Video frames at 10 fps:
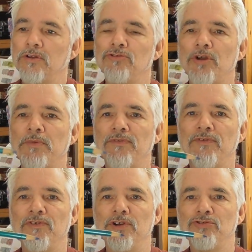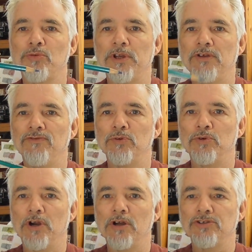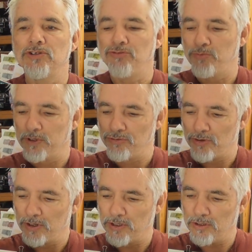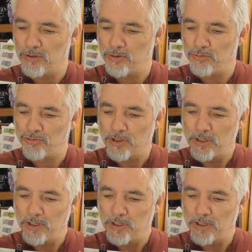some of the first 24 artist ones that I use,